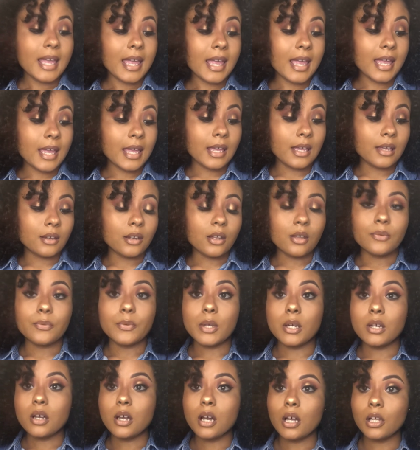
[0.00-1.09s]
and
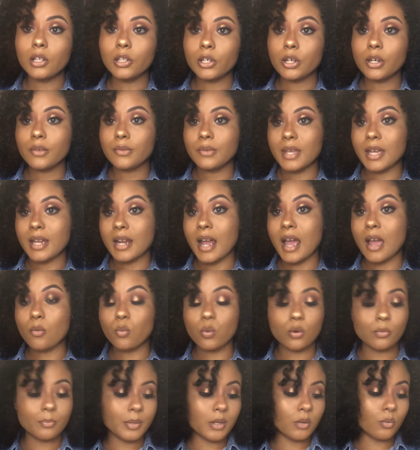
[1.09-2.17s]
the color that i
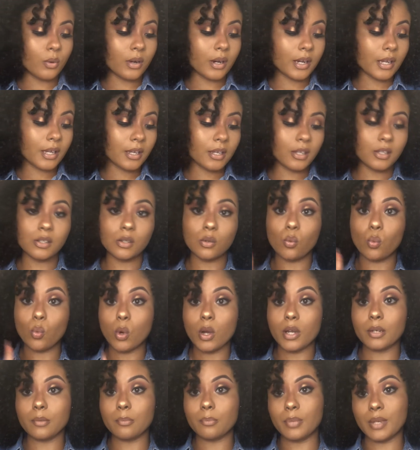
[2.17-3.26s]
will be wearing is a
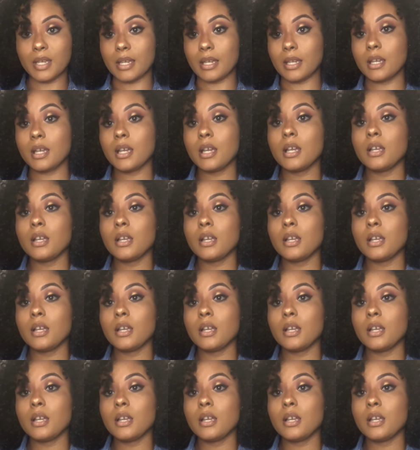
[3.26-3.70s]
1b